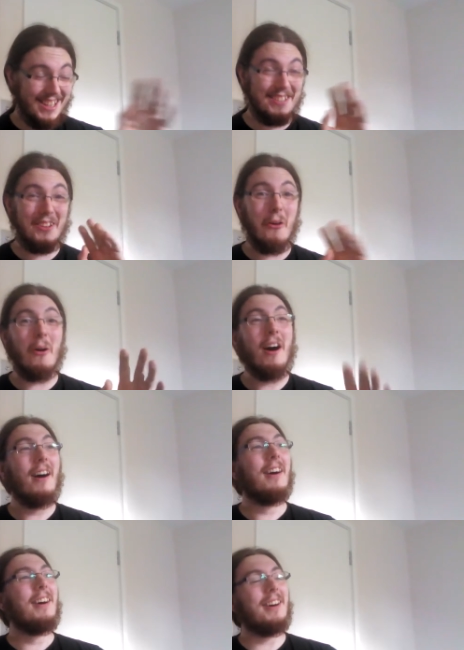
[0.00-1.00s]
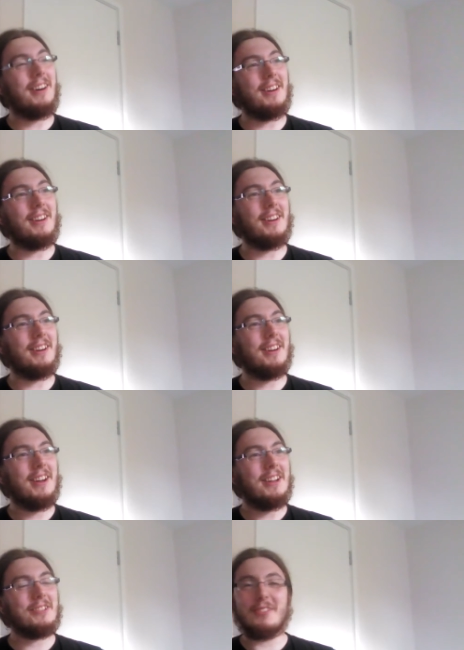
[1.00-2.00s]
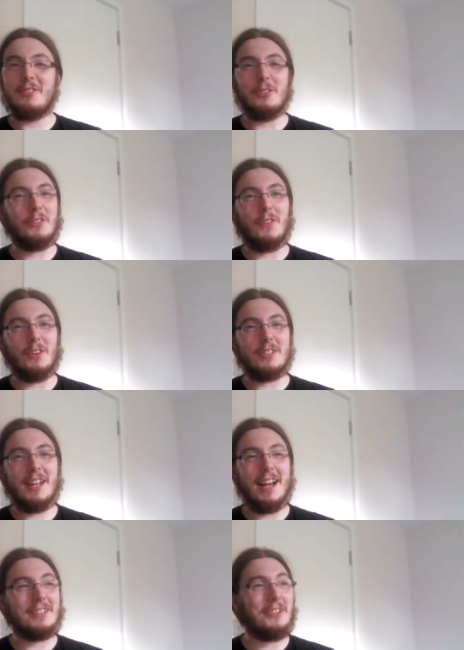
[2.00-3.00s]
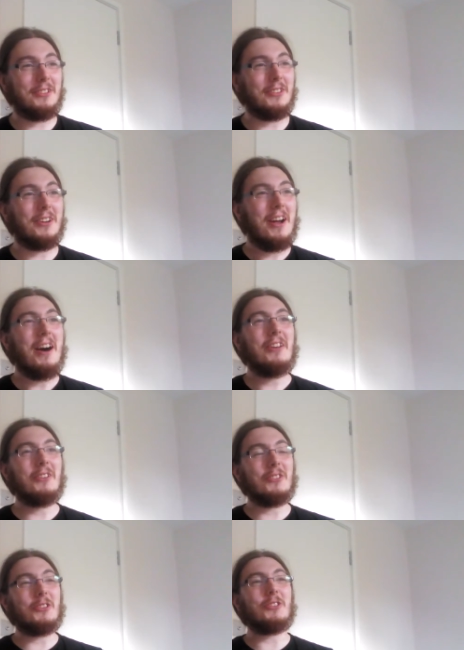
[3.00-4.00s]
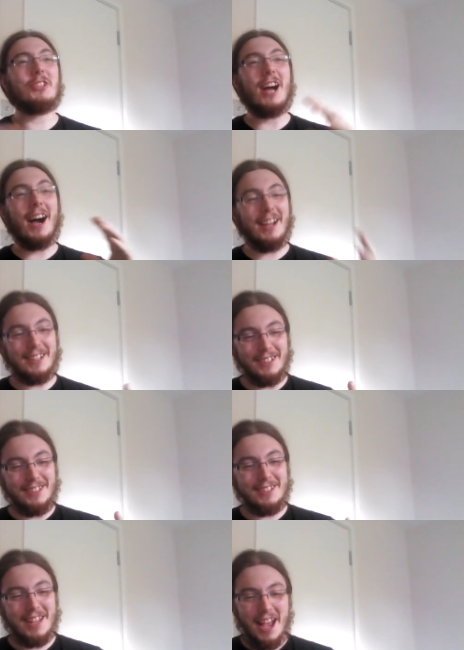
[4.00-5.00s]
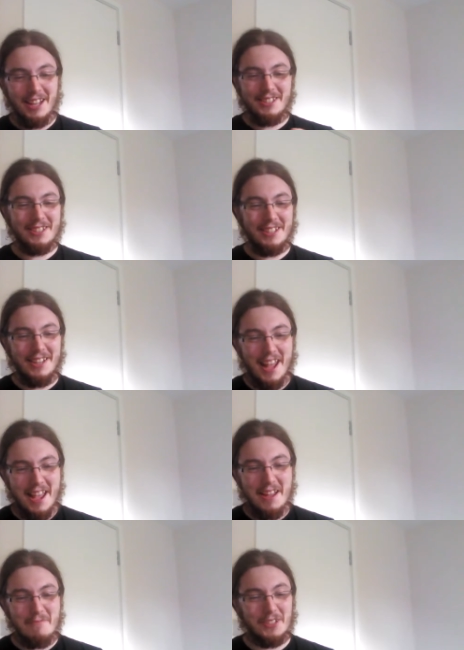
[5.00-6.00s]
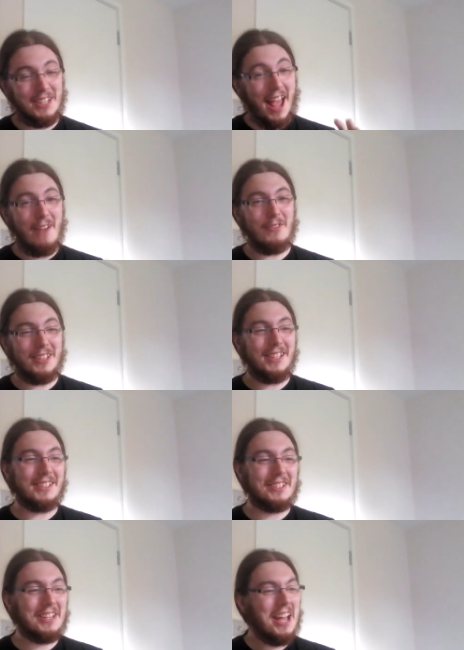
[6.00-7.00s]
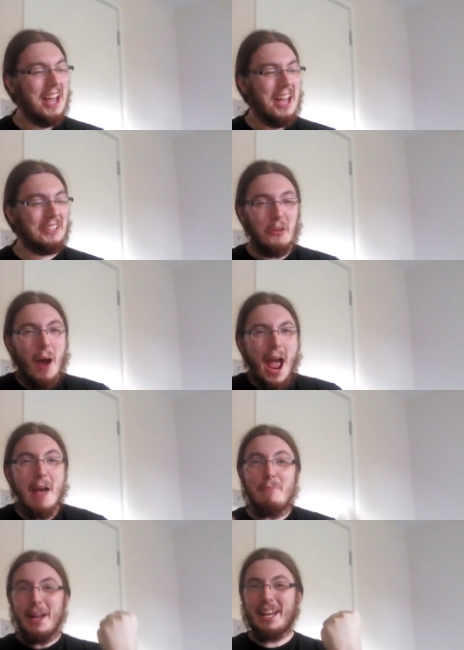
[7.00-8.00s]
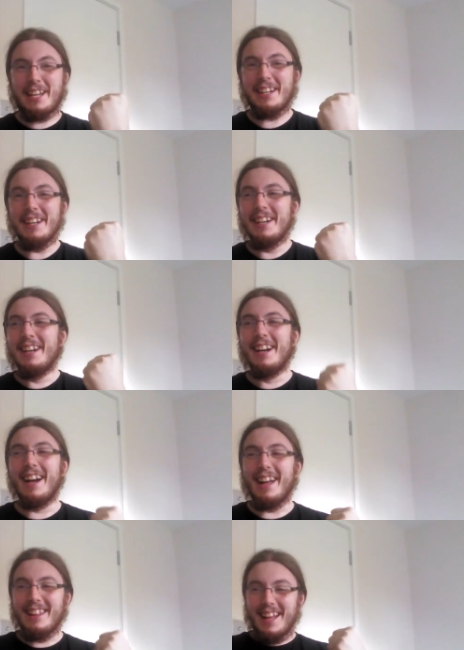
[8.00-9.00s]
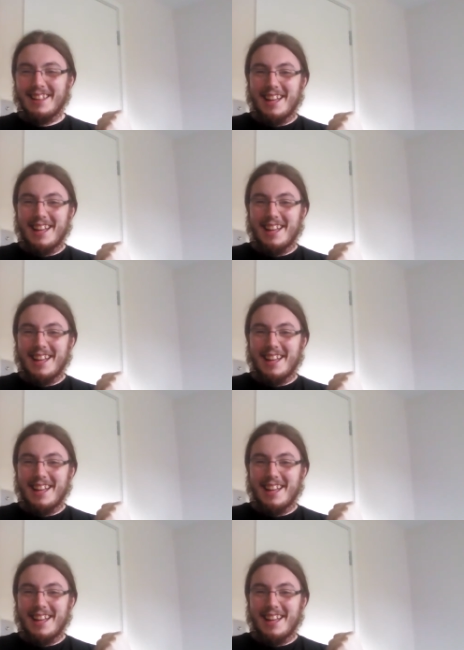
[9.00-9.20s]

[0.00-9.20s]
There's no, oh, just Dawnforged cast. Your your your your titles and just the name, just everything. It's just it's so epic, and and.